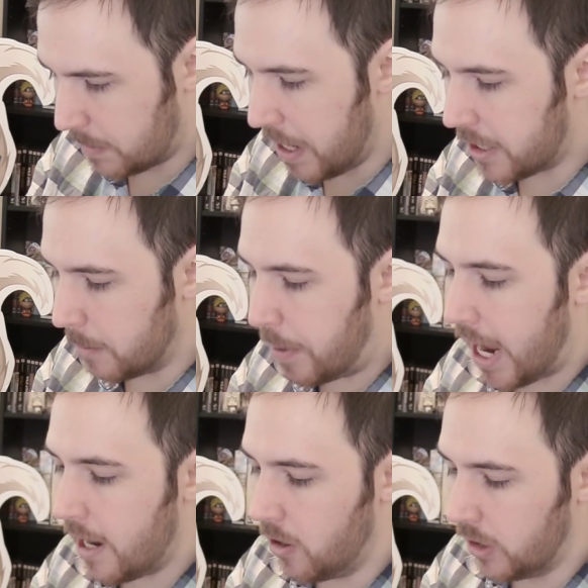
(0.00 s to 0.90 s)
Let's make her
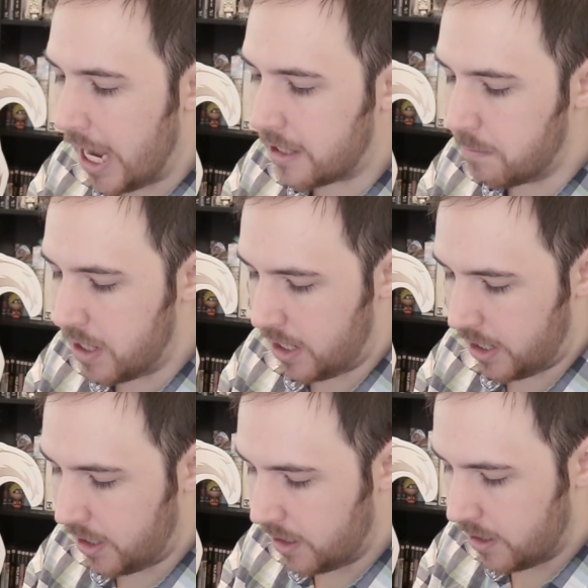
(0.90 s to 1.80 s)
pale like
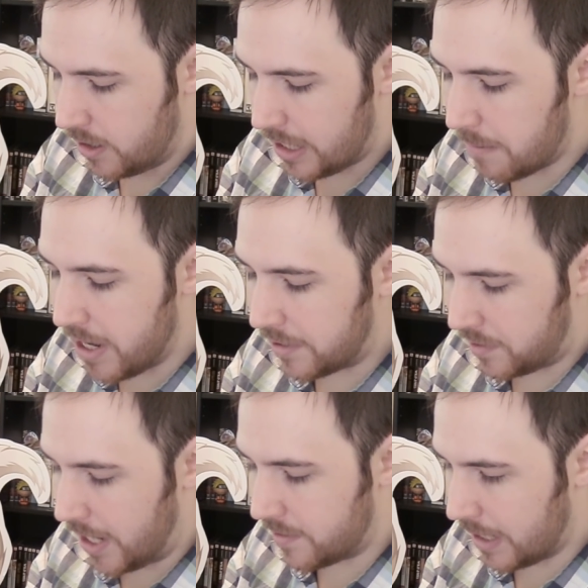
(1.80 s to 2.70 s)
me. That
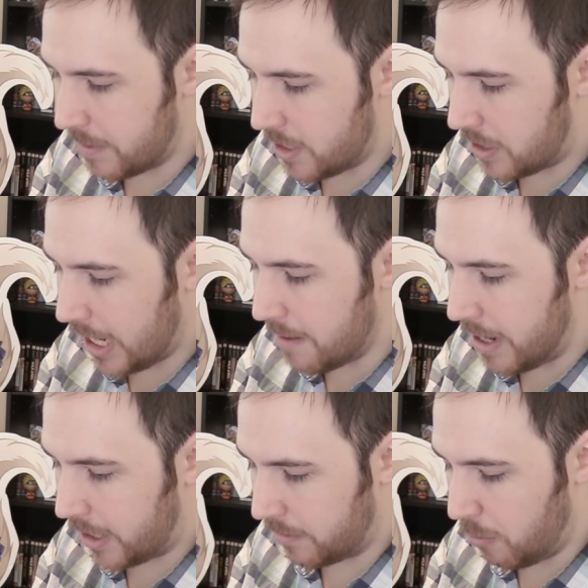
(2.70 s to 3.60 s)
makes sense. I mean, you can
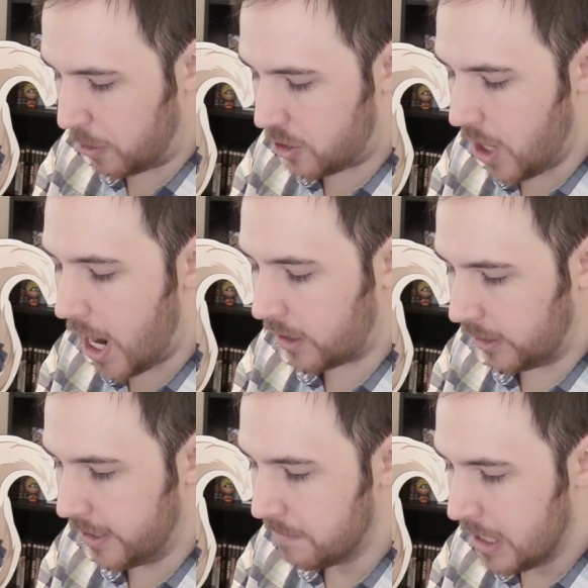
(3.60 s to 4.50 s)
make her more
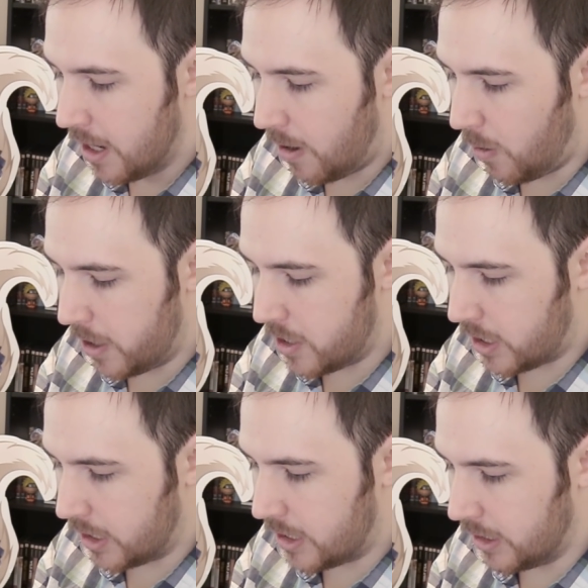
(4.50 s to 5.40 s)
chocolate, or you
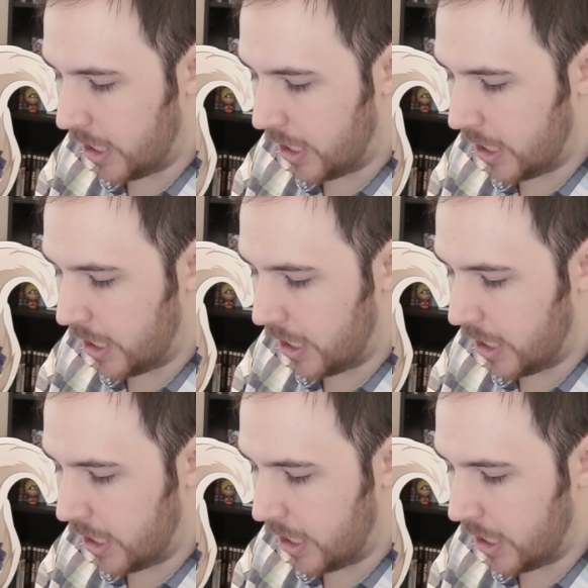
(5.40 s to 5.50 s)
can,